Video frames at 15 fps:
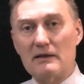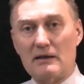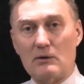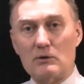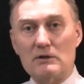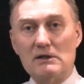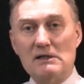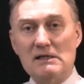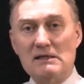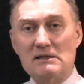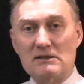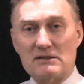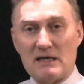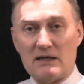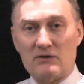They would need
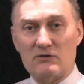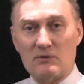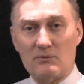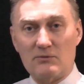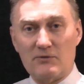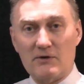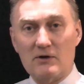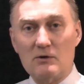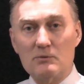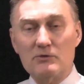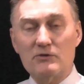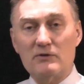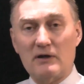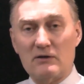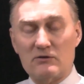to take some
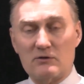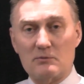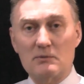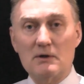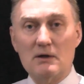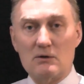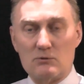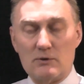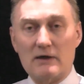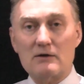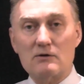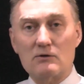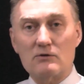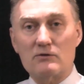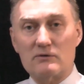films, take some
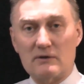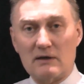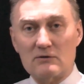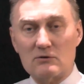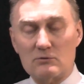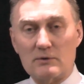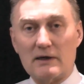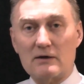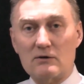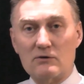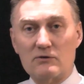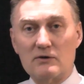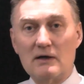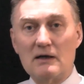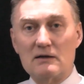records, dental
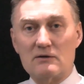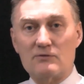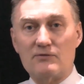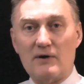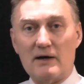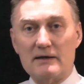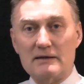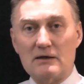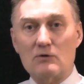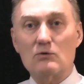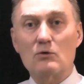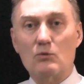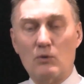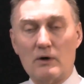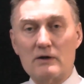records, to find out
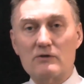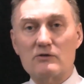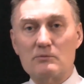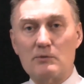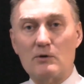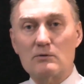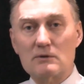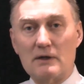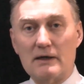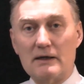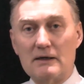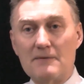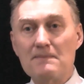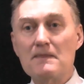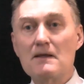what is the bone
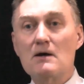like,